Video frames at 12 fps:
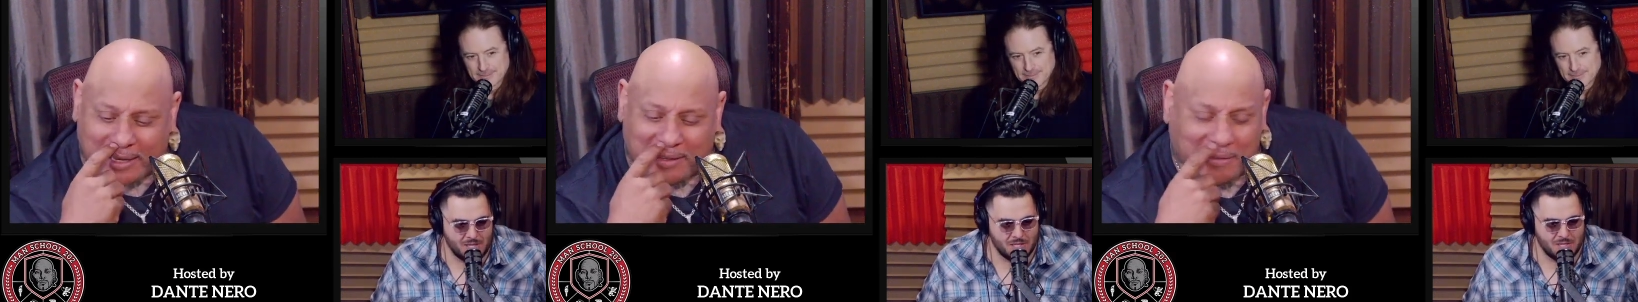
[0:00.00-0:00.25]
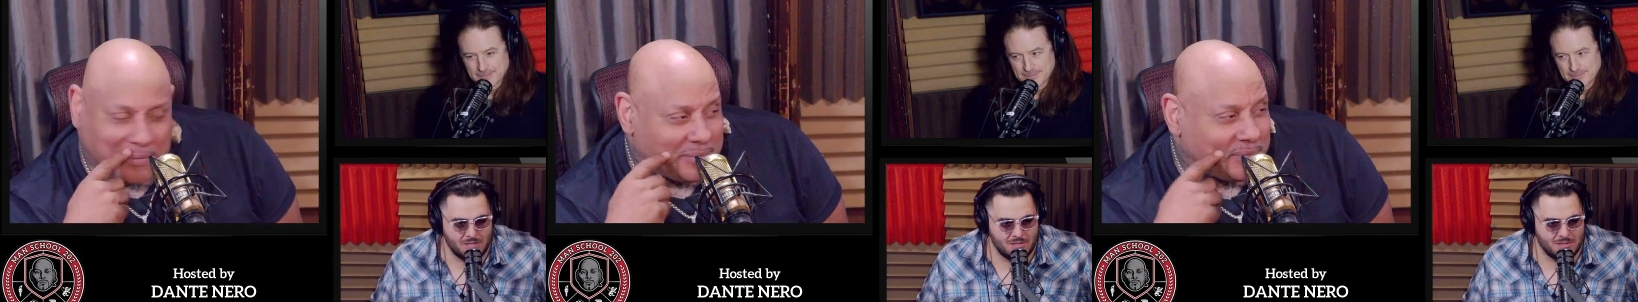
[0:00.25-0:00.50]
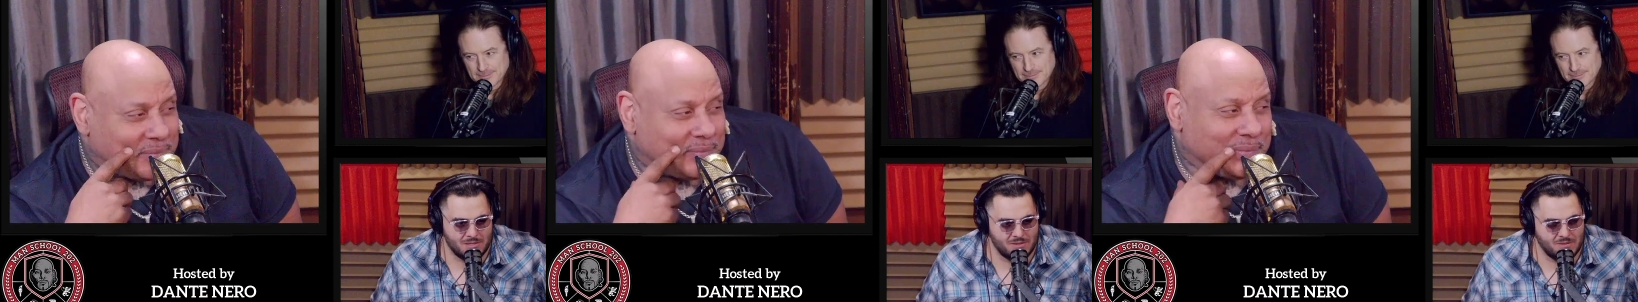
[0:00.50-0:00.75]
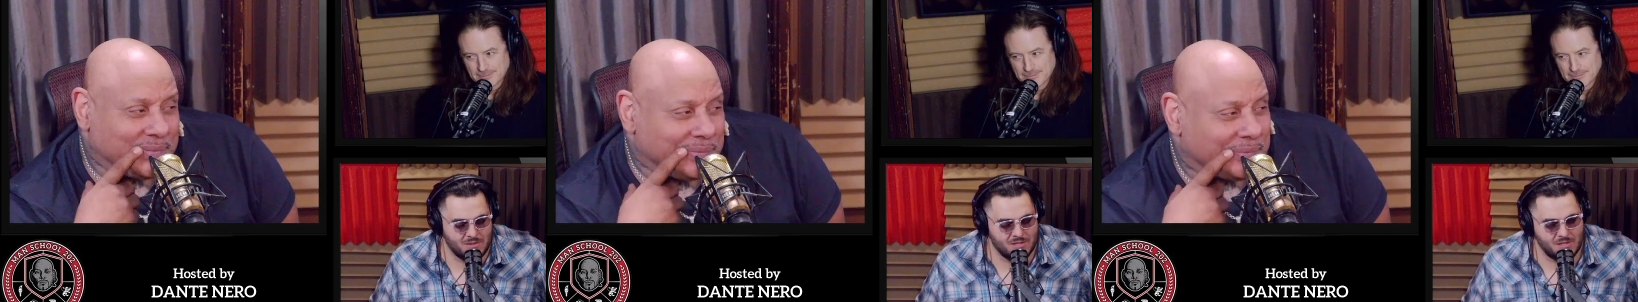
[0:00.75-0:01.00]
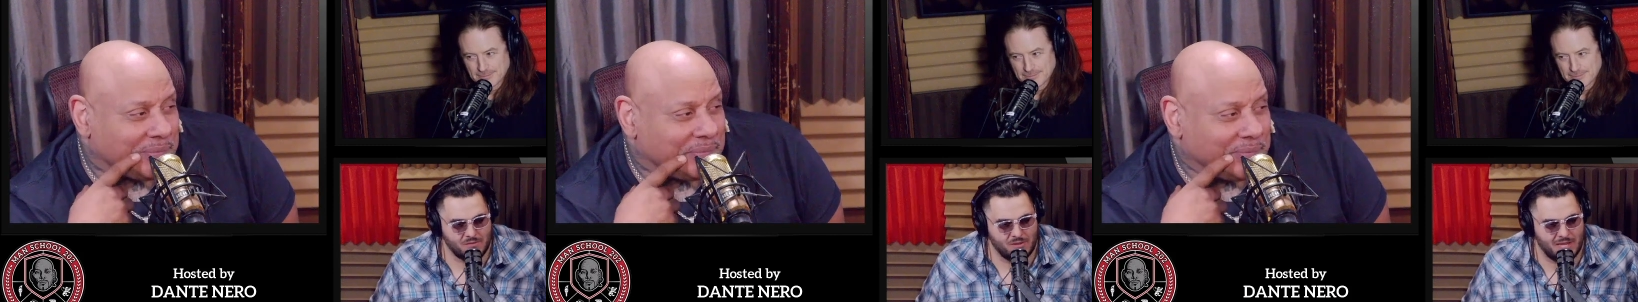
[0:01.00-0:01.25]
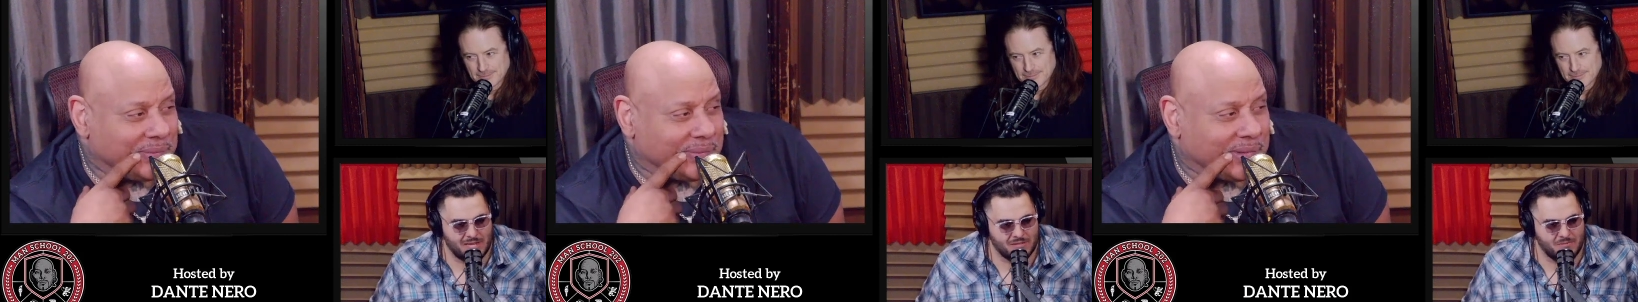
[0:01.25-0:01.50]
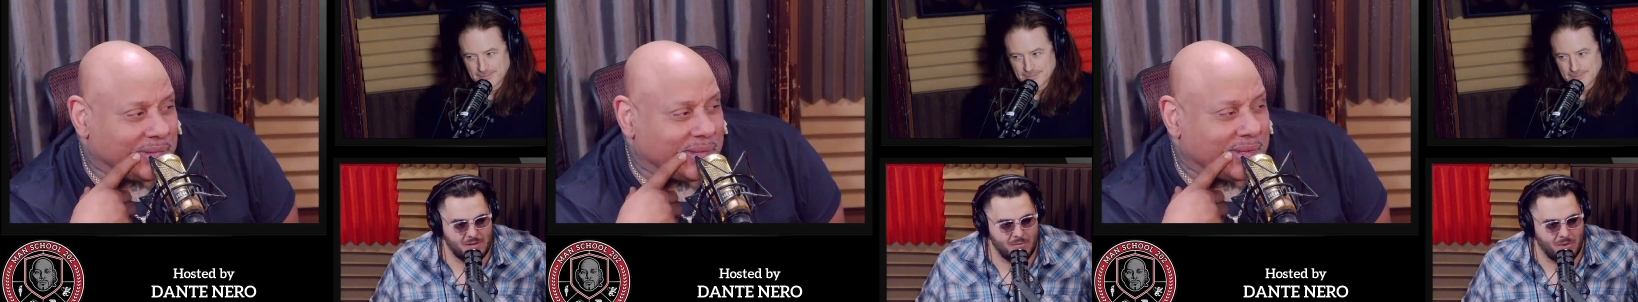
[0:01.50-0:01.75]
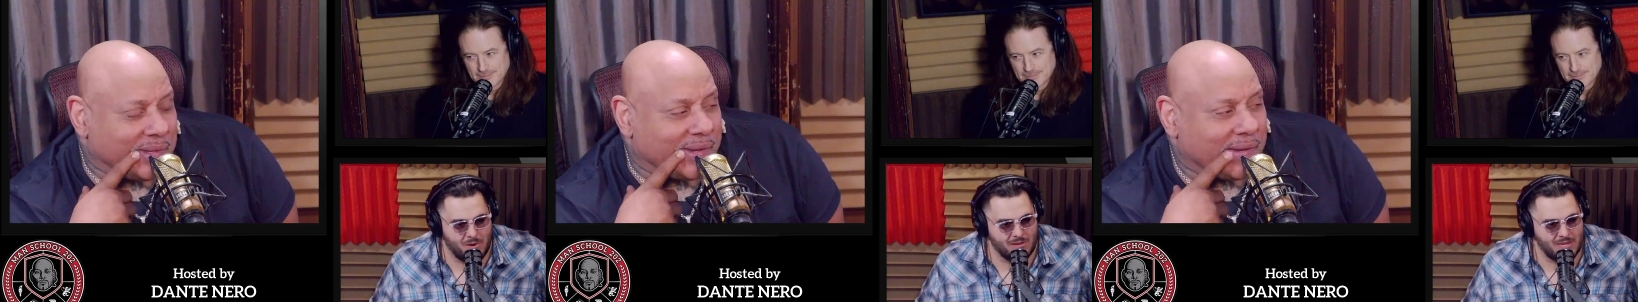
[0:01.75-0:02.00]
Speaker 1: is this is is this philosophy
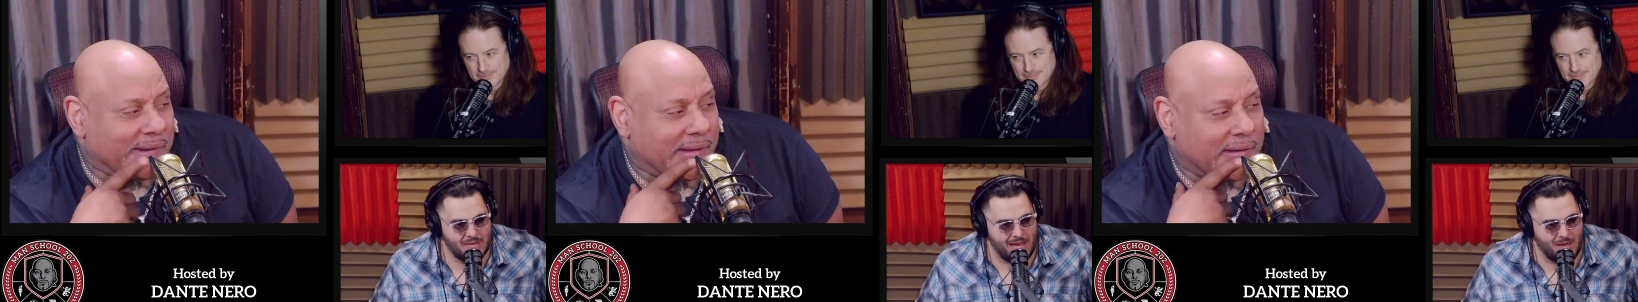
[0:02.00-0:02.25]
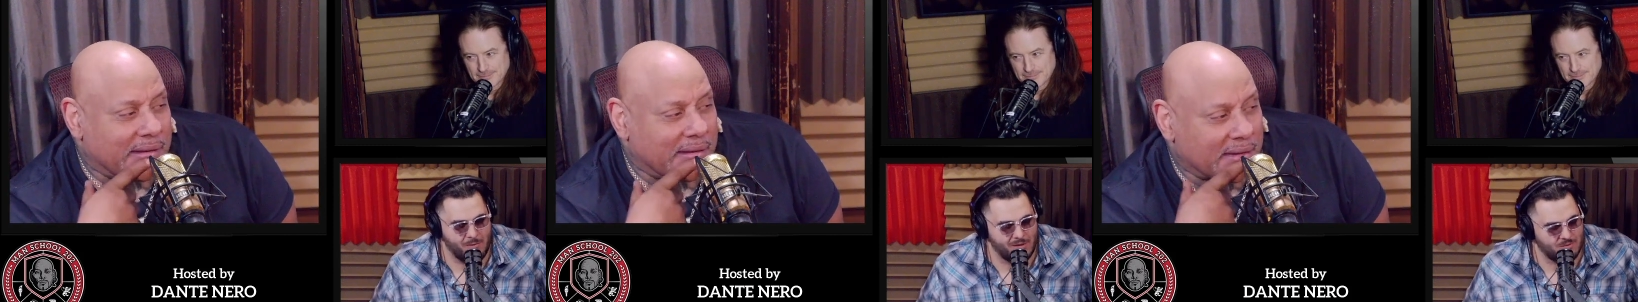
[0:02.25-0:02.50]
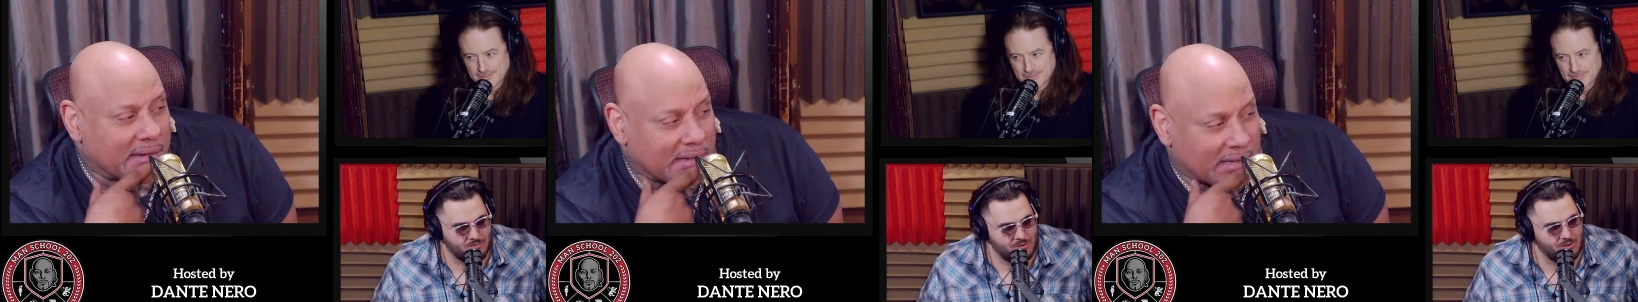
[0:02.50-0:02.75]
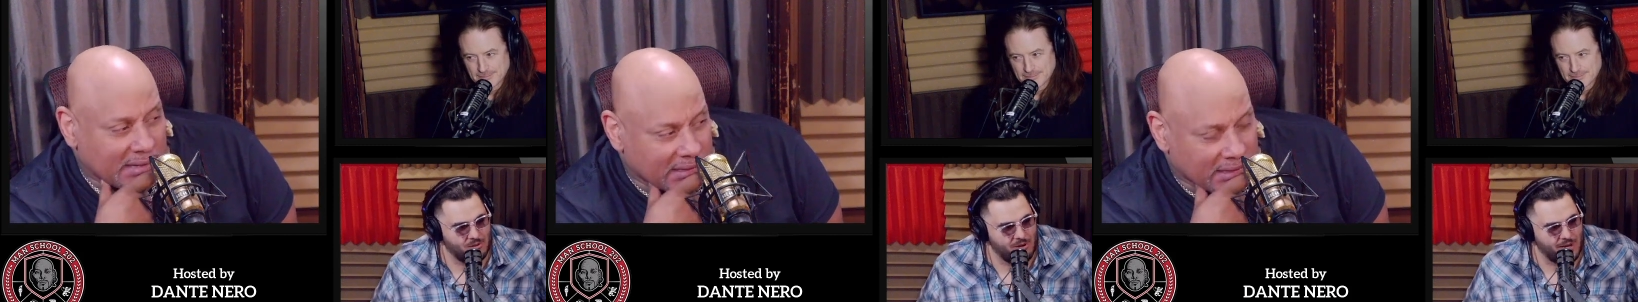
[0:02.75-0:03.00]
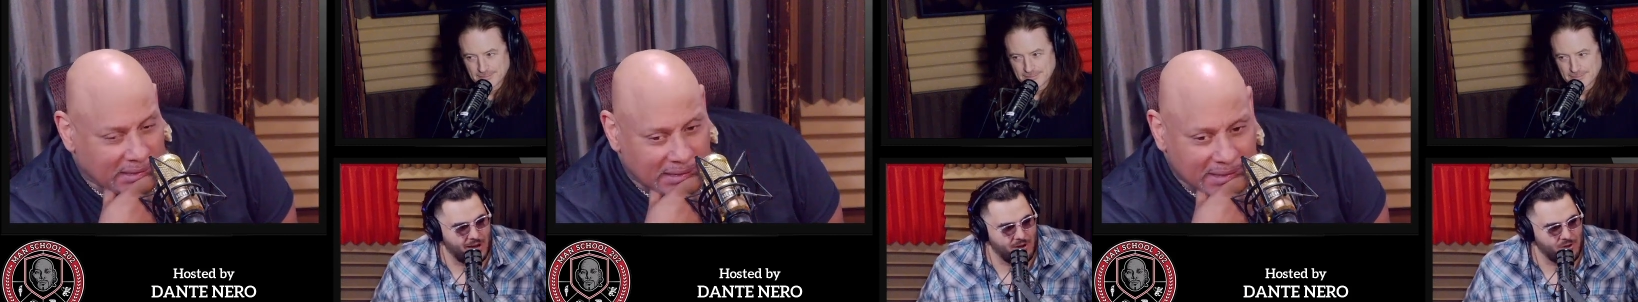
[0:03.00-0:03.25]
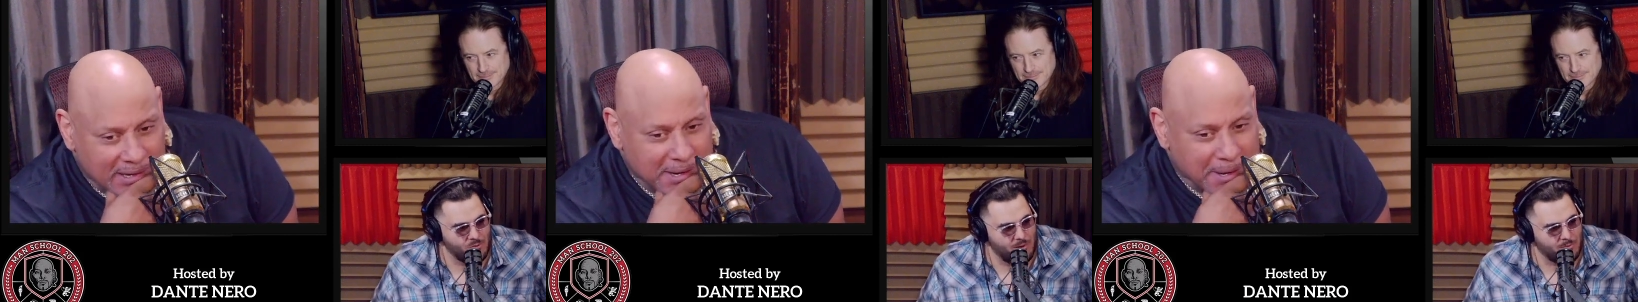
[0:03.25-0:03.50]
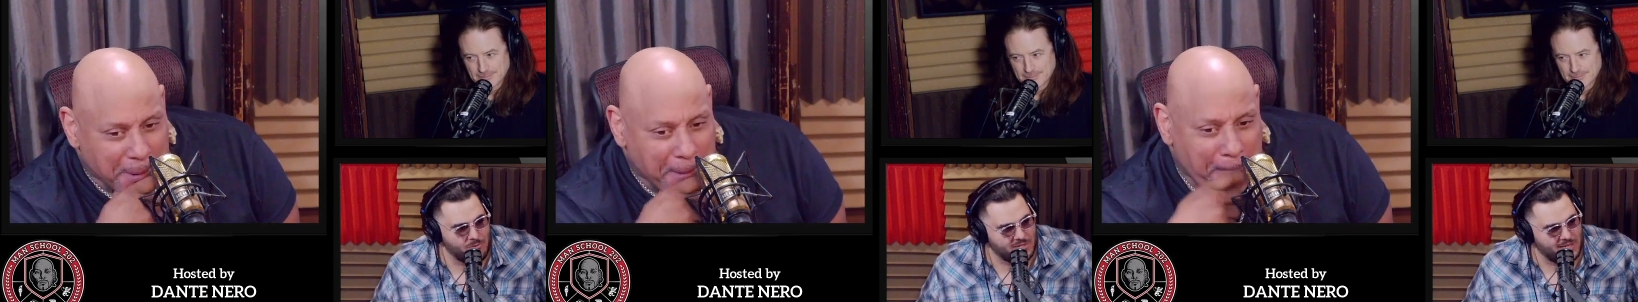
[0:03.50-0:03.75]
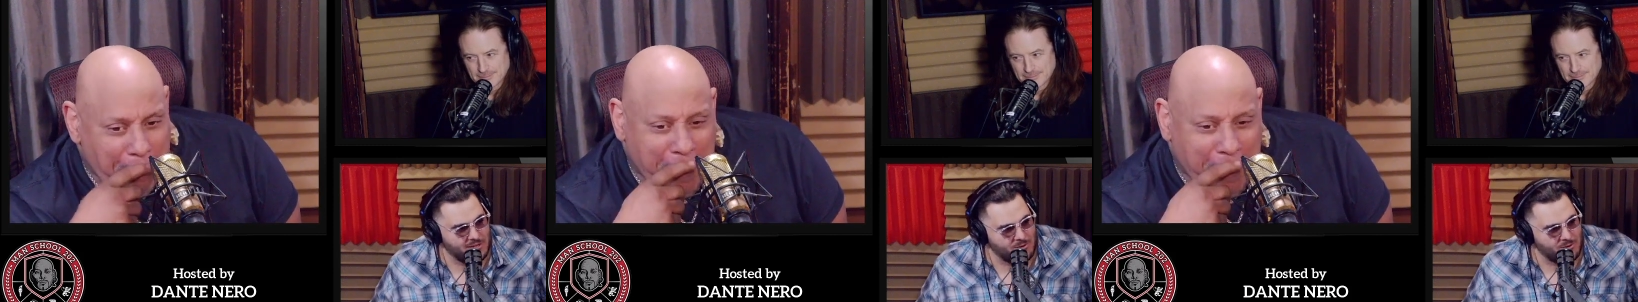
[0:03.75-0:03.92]
partly now because with your long hair you represent